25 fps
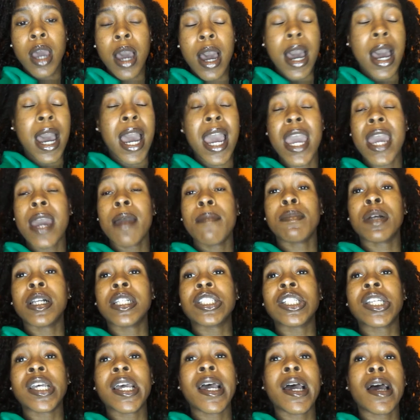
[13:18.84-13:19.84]
I had my
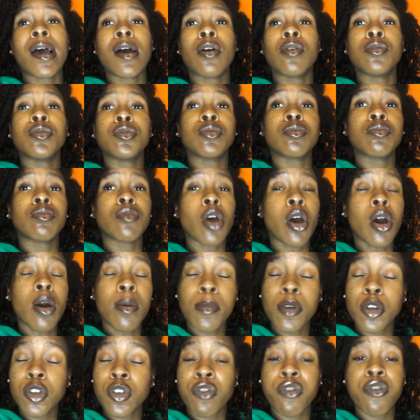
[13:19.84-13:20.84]
child
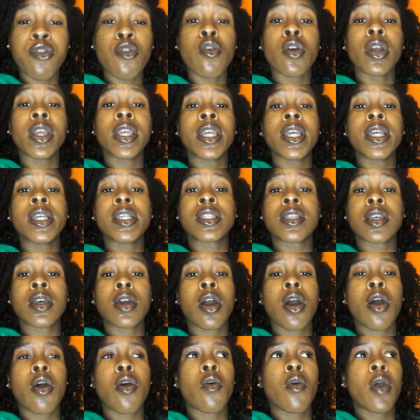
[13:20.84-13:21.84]
almost 4 years
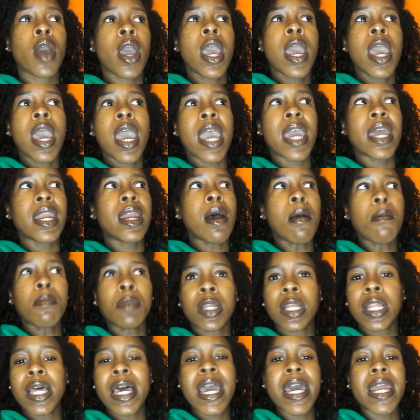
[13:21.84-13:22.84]
ago, and I'm
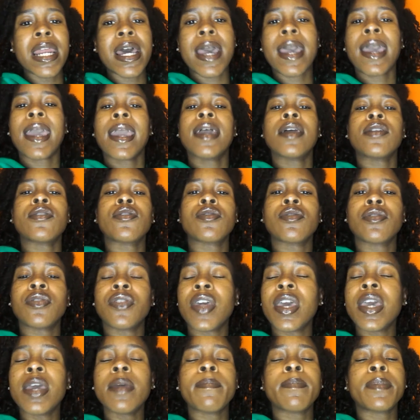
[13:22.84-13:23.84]
glad I had her
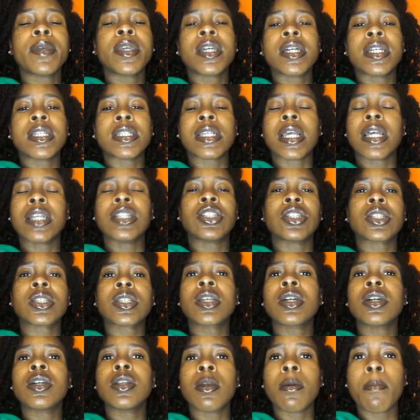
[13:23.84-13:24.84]
then because I just
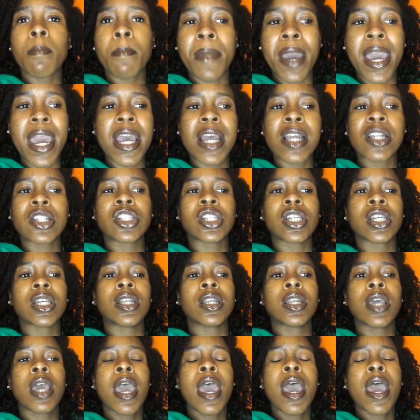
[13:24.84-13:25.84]
couldn't
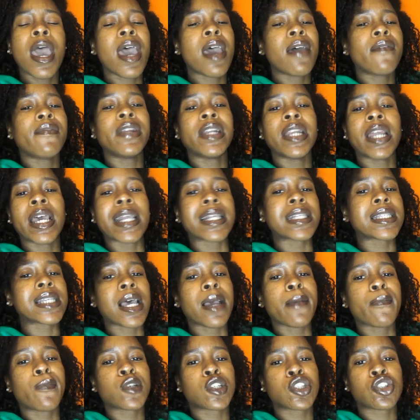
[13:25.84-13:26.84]
imagine having that
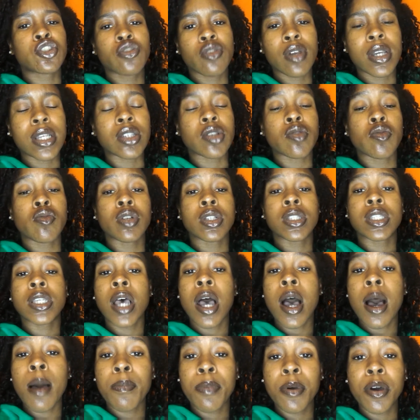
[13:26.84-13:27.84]
type of stress on
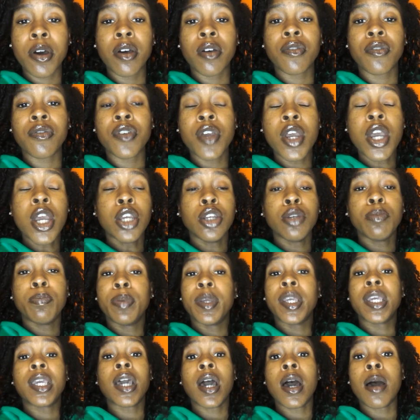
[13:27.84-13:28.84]
top of
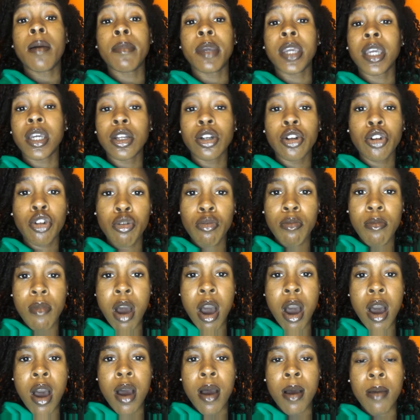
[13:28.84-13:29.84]
becoming a new
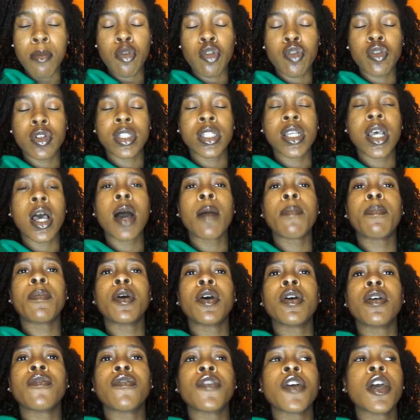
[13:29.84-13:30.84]
mom, on top
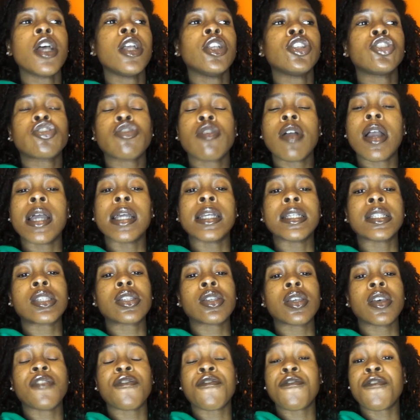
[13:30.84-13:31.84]
of trying
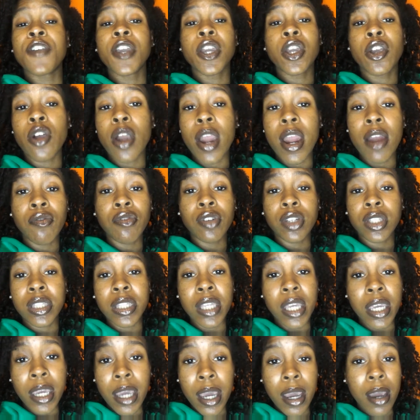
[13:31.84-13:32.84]
to figure
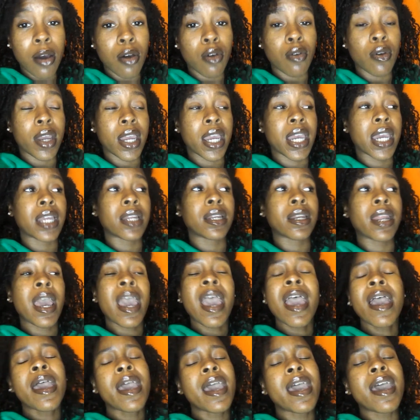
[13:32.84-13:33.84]
everything out and
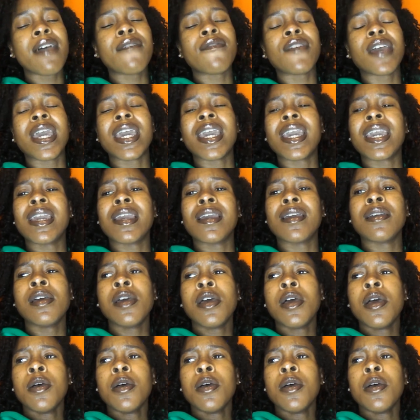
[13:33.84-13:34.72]
have a